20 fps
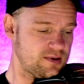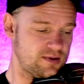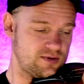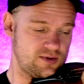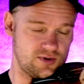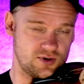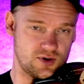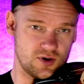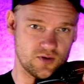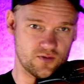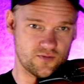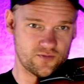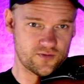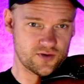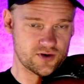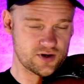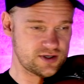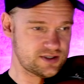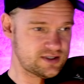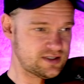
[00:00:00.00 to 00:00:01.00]
you go
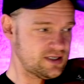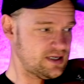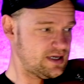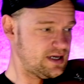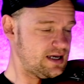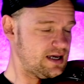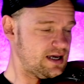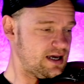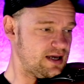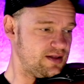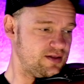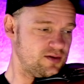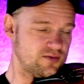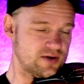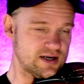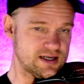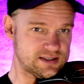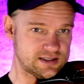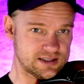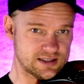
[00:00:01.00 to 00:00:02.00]
first, and the
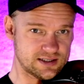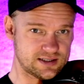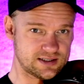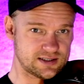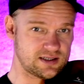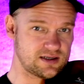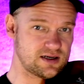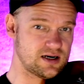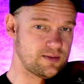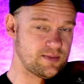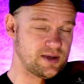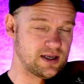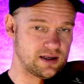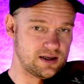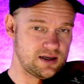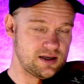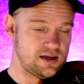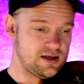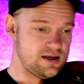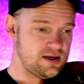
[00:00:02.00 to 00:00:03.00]
rest is coming.
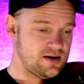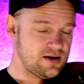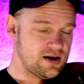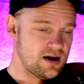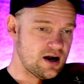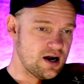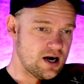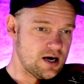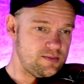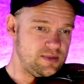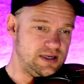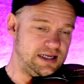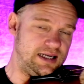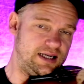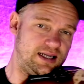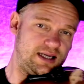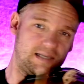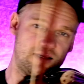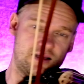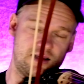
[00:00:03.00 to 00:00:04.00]
Arm
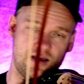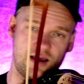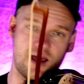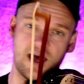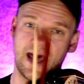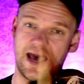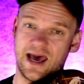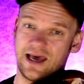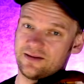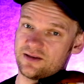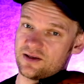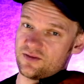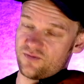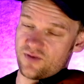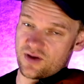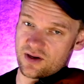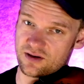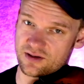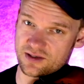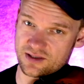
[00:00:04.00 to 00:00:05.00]
leading, hand and
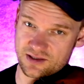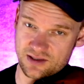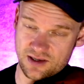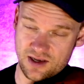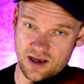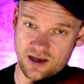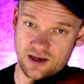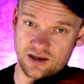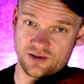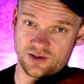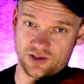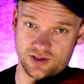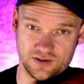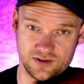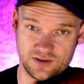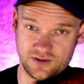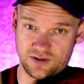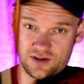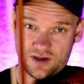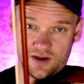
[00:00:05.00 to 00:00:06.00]
fingers
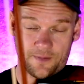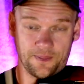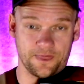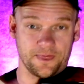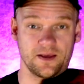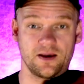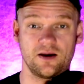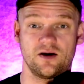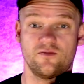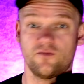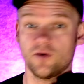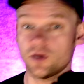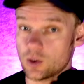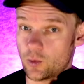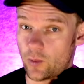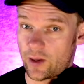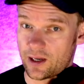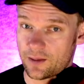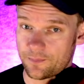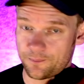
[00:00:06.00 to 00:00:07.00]
just
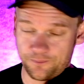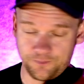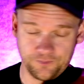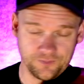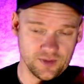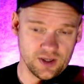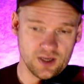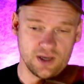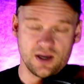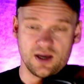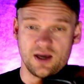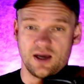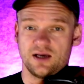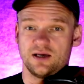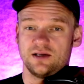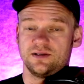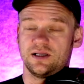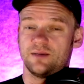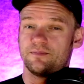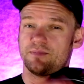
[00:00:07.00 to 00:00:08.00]
following.
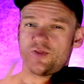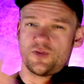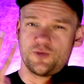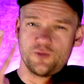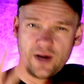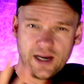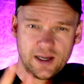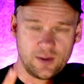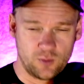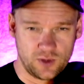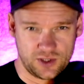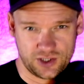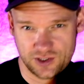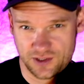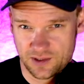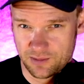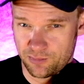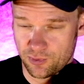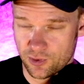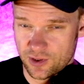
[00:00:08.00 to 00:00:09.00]
Number three, which is
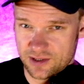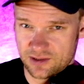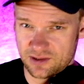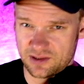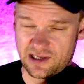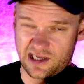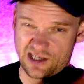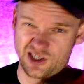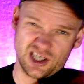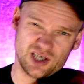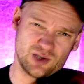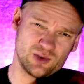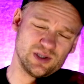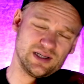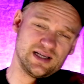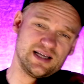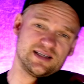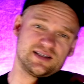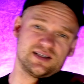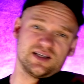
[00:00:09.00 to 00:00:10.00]
important in general,
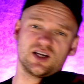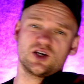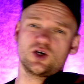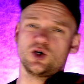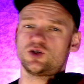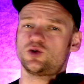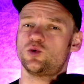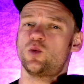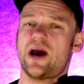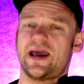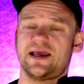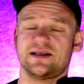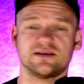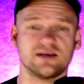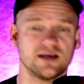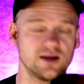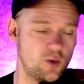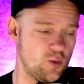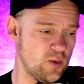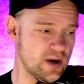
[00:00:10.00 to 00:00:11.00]
is a good
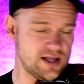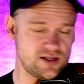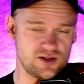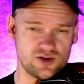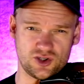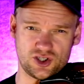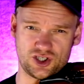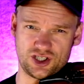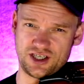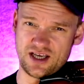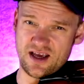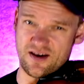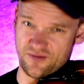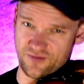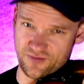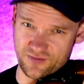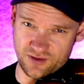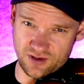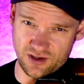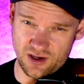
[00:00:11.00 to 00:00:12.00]
weight. When you
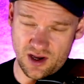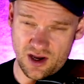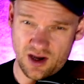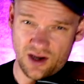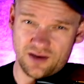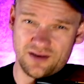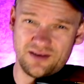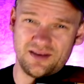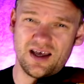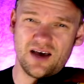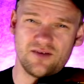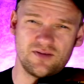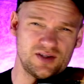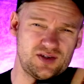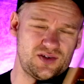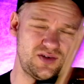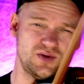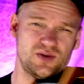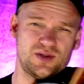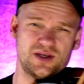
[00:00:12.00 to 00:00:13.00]
shift, never
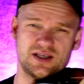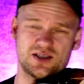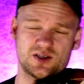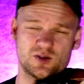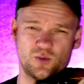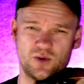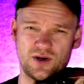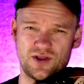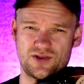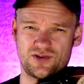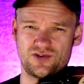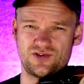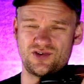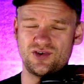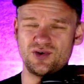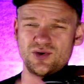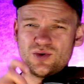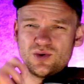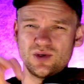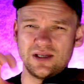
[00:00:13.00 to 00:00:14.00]
do this with
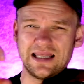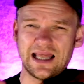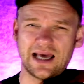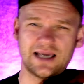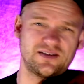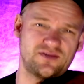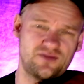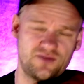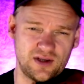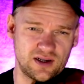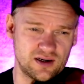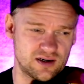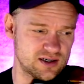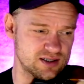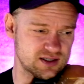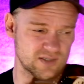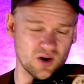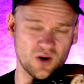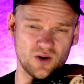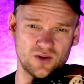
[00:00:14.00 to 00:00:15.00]
too light
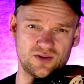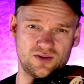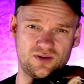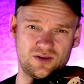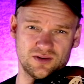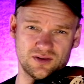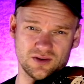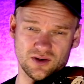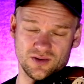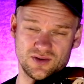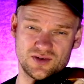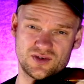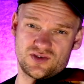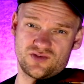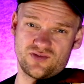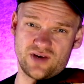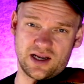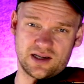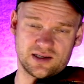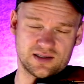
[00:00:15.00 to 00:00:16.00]
fingers on the
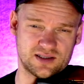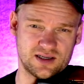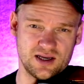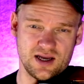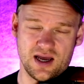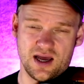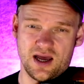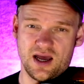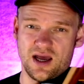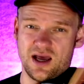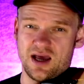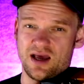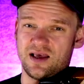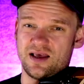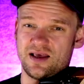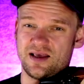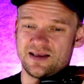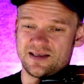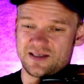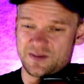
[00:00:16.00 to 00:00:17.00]
strings.
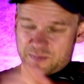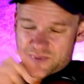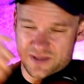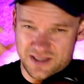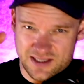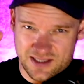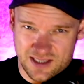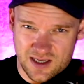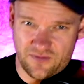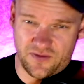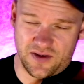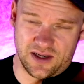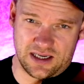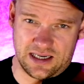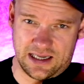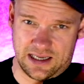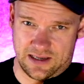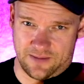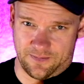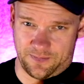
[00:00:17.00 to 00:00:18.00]

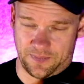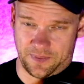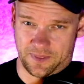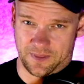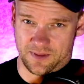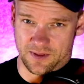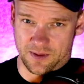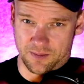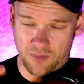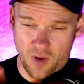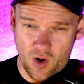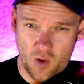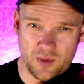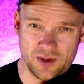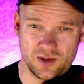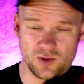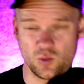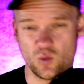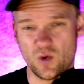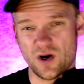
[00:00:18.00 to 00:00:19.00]
Specifically, the
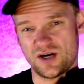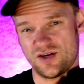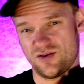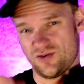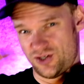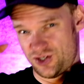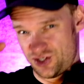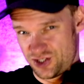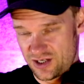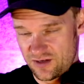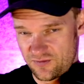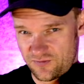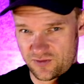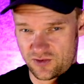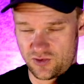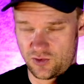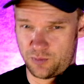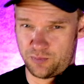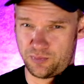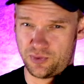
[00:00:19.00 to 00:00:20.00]
moment where you
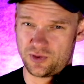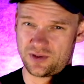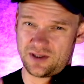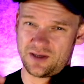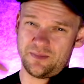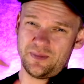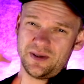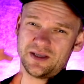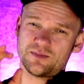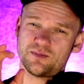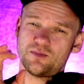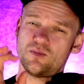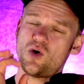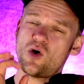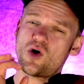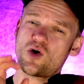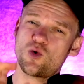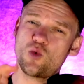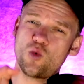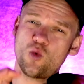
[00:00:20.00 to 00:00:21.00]
shift, you put a bit
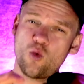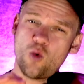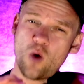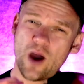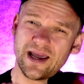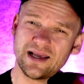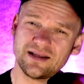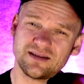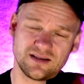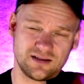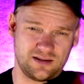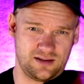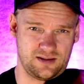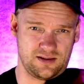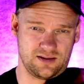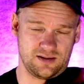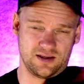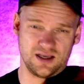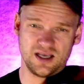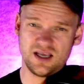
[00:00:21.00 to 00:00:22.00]
more weight,
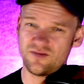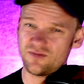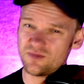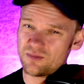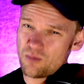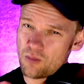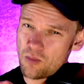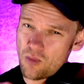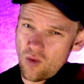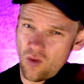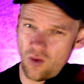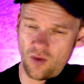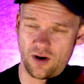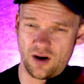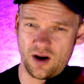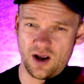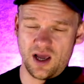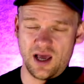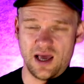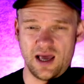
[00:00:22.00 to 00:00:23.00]
even more.
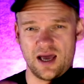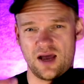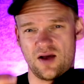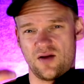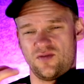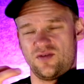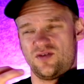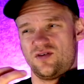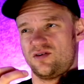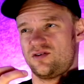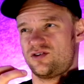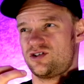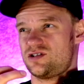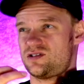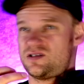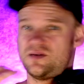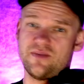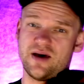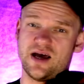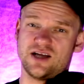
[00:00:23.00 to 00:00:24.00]
And just
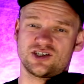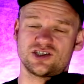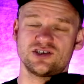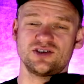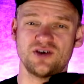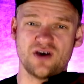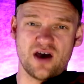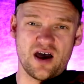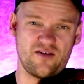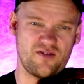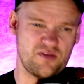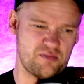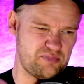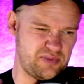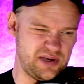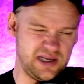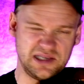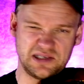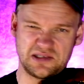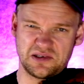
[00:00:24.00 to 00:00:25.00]
imagine you have a
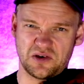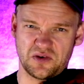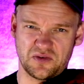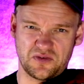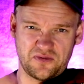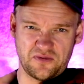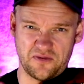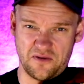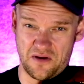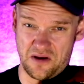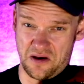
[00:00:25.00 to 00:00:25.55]
piece of